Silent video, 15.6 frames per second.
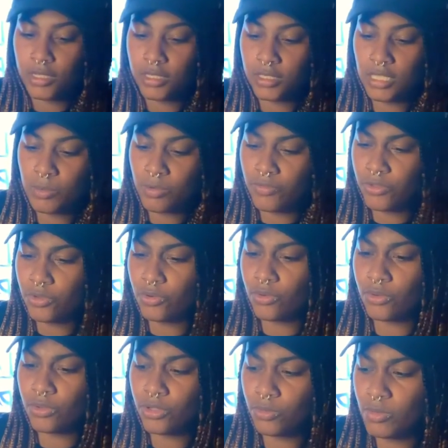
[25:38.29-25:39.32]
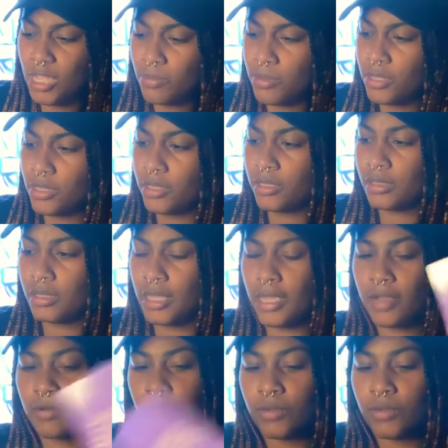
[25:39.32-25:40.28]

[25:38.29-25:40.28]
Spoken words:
Some of you, you may be like